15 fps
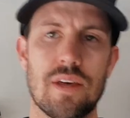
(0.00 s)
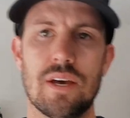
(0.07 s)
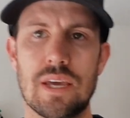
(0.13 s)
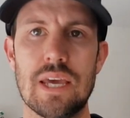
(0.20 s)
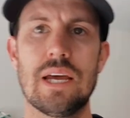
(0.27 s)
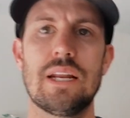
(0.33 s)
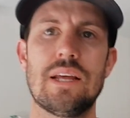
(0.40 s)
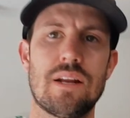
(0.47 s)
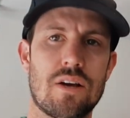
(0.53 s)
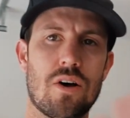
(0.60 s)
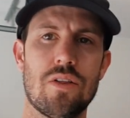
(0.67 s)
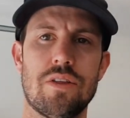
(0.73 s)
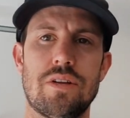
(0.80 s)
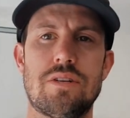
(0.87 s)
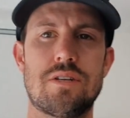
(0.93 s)
Again, getting
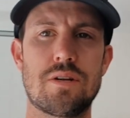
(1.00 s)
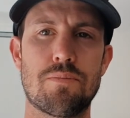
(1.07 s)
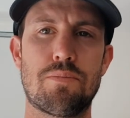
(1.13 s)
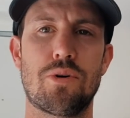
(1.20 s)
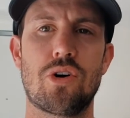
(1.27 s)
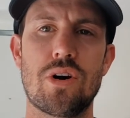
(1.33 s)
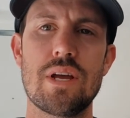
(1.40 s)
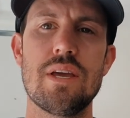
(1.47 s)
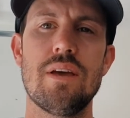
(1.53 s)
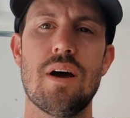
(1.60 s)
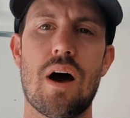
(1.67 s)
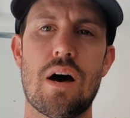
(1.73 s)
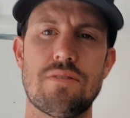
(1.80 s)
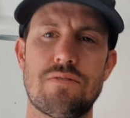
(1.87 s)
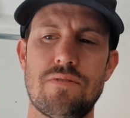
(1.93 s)
all the debris
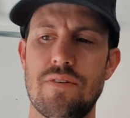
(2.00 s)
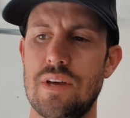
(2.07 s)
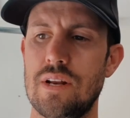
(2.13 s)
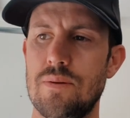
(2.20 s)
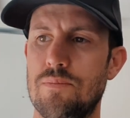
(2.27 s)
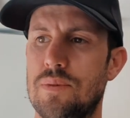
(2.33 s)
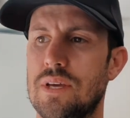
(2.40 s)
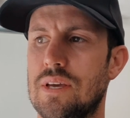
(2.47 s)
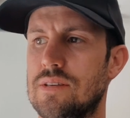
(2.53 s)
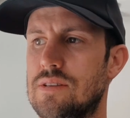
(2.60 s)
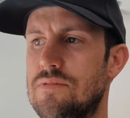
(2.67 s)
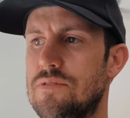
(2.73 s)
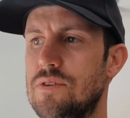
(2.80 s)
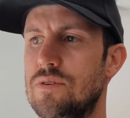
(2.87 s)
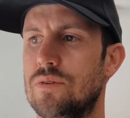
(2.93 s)
off of it because
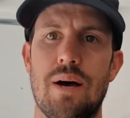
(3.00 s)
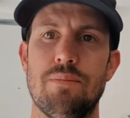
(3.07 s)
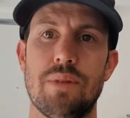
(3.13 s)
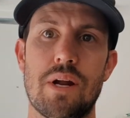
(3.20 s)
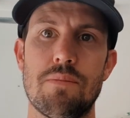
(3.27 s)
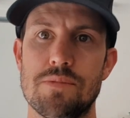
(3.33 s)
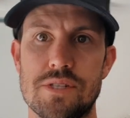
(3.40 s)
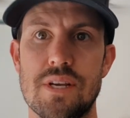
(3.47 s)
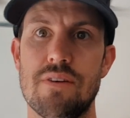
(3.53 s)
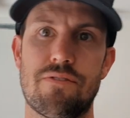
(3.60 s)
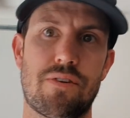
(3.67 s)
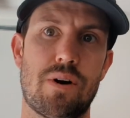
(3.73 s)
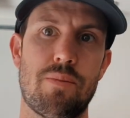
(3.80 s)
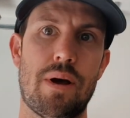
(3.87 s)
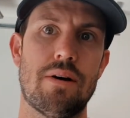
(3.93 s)
if you let them sit
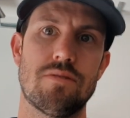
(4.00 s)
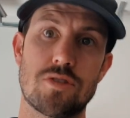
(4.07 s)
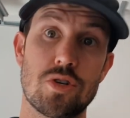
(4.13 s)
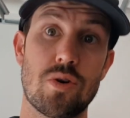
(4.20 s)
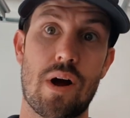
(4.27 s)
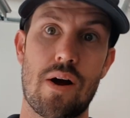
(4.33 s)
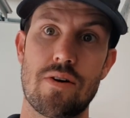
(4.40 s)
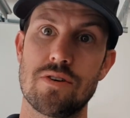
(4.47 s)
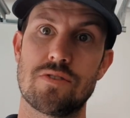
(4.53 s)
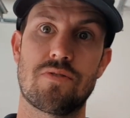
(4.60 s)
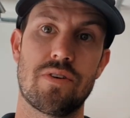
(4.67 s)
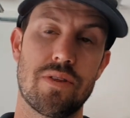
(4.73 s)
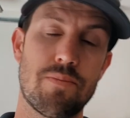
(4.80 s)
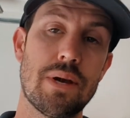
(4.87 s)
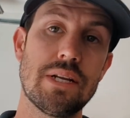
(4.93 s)
for about two hours
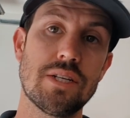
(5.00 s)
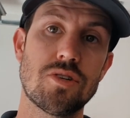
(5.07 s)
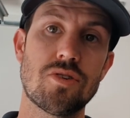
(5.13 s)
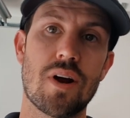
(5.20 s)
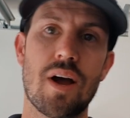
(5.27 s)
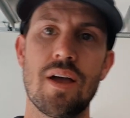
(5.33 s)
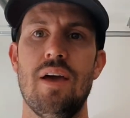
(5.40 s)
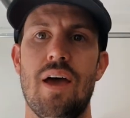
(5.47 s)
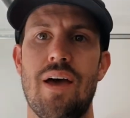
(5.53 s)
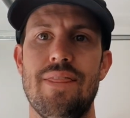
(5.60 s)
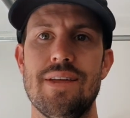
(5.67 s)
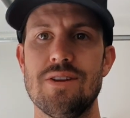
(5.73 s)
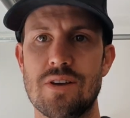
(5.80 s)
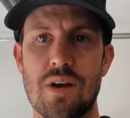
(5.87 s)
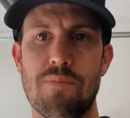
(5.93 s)
for the paint to dry and
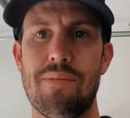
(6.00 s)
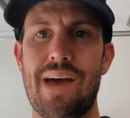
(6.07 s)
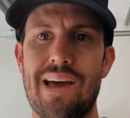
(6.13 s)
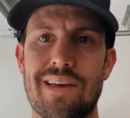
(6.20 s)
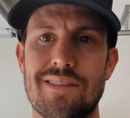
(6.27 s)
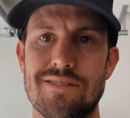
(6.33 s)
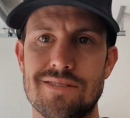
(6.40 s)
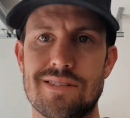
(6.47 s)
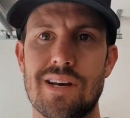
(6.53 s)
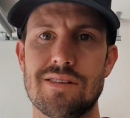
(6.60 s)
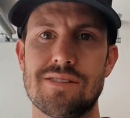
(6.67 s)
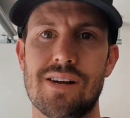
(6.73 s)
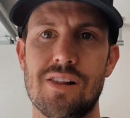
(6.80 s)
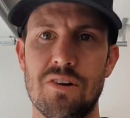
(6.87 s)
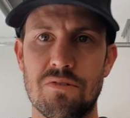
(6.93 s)
then you come back and there's
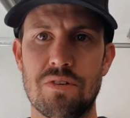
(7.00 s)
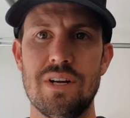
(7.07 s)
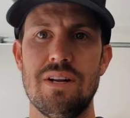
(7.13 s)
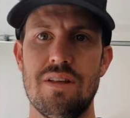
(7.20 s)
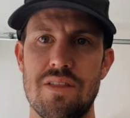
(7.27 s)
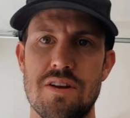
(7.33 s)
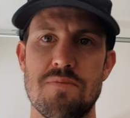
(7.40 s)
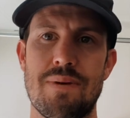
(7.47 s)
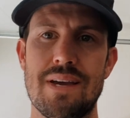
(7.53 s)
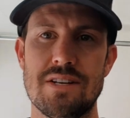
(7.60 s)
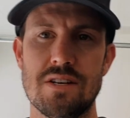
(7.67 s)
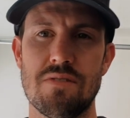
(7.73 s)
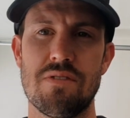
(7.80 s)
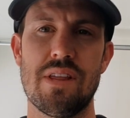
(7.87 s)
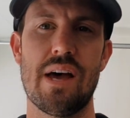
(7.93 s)
dust all over it and then you paint
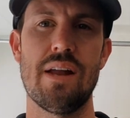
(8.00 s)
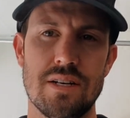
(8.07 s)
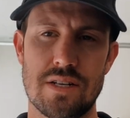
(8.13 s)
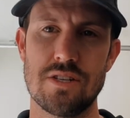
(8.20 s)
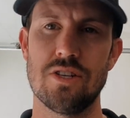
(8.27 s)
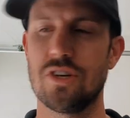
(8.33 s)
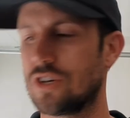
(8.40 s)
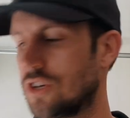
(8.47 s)
over that, it doesn't look